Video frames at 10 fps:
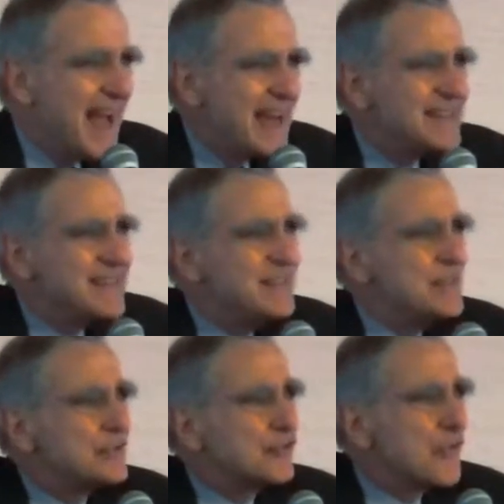And in
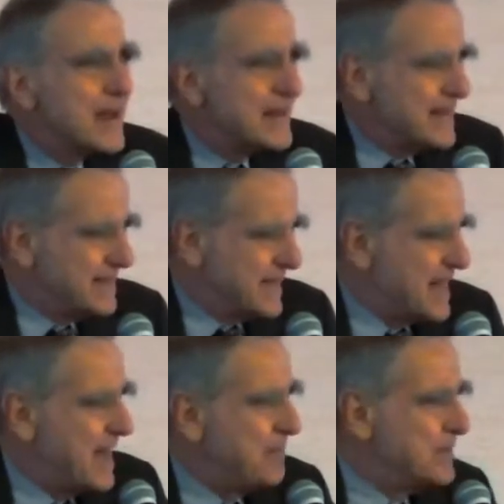the training that
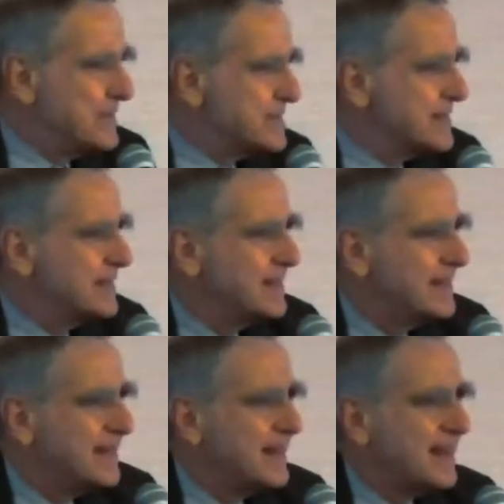happens,
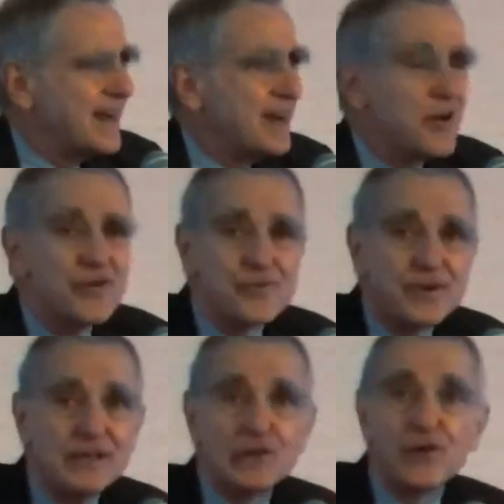are
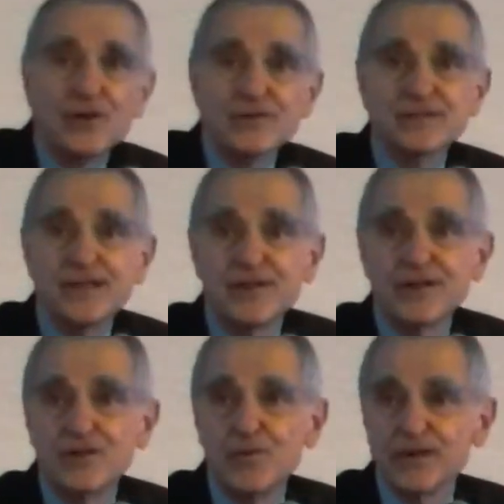there any lawyers here?
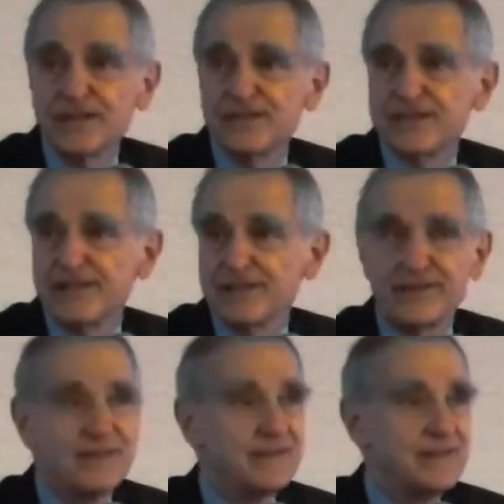I don't want to
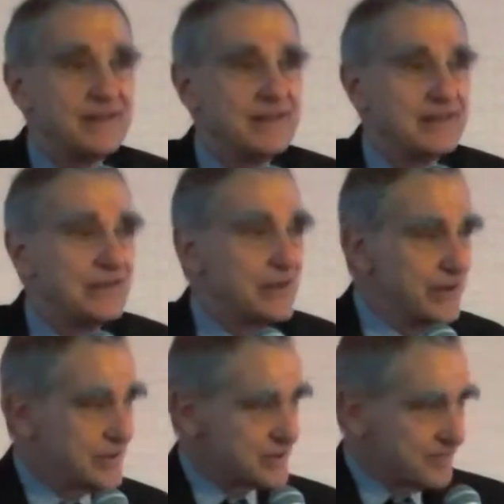insult
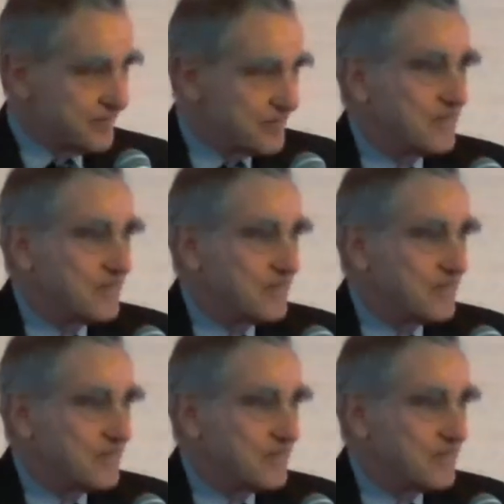lawyers.